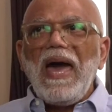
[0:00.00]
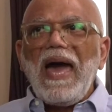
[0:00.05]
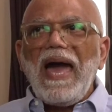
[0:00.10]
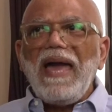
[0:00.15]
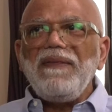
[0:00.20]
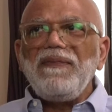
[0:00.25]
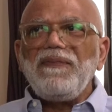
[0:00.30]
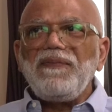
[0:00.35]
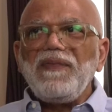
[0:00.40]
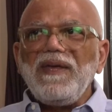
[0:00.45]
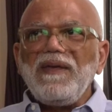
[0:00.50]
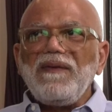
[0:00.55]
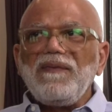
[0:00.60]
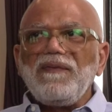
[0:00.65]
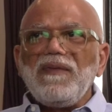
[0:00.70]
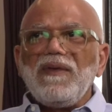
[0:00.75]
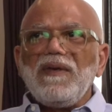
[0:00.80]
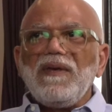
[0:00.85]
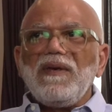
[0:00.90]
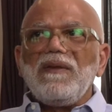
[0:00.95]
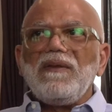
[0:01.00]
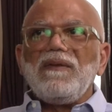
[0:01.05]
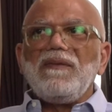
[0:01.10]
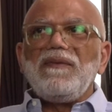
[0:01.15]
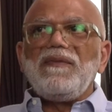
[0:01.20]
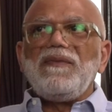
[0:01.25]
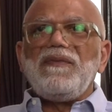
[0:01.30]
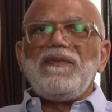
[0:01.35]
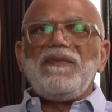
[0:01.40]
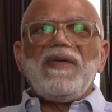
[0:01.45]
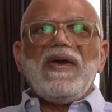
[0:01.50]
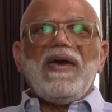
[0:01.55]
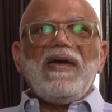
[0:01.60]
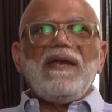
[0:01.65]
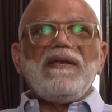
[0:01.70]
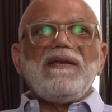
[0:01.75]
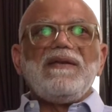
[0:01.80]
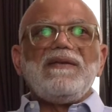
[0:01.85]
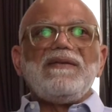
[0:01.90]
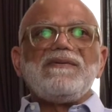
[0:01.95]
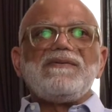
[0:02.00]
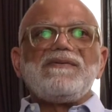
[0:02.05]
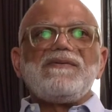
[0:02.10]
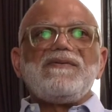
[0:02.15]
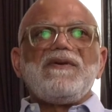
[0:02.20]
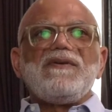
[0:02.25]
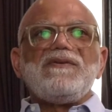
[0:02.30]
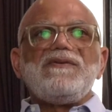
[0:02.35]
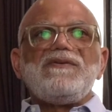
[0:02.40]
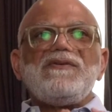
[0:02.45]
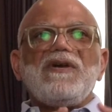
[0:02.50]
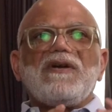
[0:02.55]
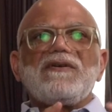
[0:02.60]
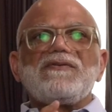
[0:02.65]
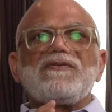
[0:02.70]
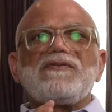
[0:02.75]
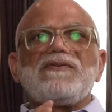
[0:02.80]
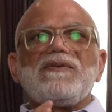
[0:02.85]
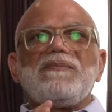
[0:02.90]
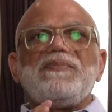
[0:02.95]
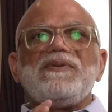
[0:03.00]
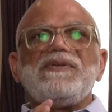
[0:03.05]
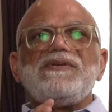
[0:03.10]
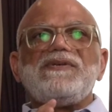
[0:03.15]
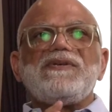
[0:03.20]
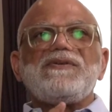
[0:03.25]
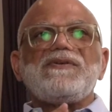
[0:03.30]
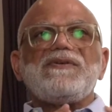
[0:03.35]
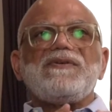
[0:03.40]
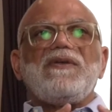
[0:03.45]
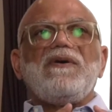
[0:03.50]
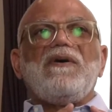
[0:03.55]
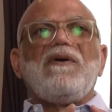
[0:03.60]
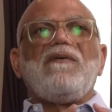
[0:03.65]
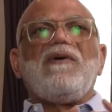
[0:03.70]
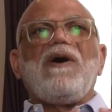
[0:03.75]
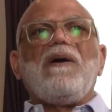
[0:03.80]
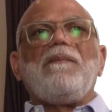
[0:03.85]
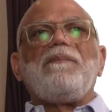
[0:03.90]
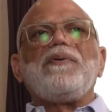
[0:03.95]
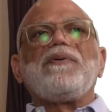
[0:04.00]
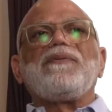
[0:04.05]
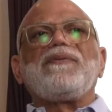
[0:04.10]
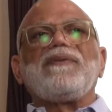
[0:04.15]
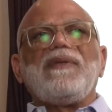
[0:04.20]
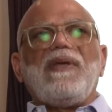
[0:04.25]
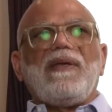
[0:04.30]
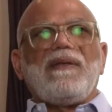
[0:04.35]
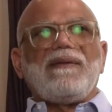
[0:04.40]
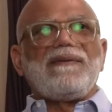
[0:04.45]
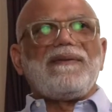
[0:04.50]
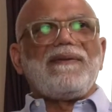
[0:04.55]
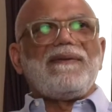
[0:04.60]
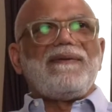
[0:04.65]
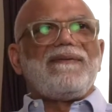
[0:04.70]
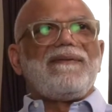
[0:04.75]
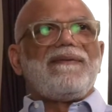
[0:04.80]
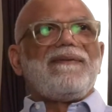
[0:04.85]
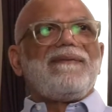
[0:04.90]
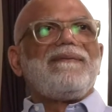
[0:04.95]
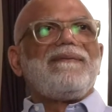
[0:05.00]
I think that it is the juxtaposition of our personalities.